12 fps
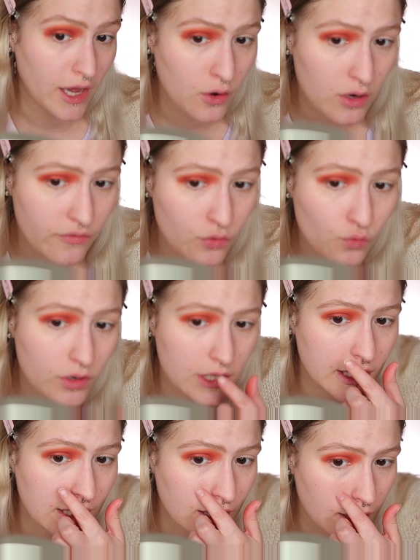I don't even
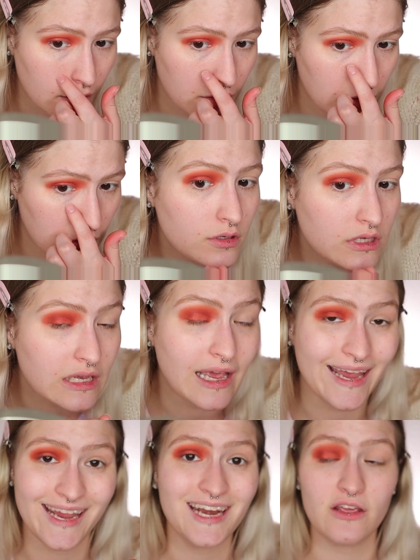really
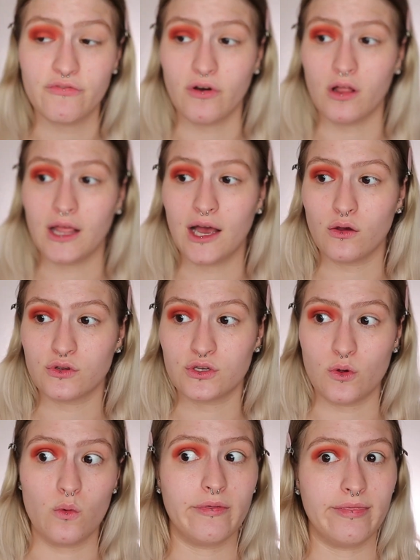see any fallout,
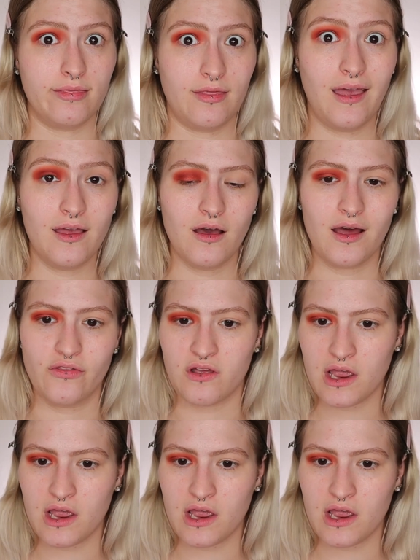so thank God.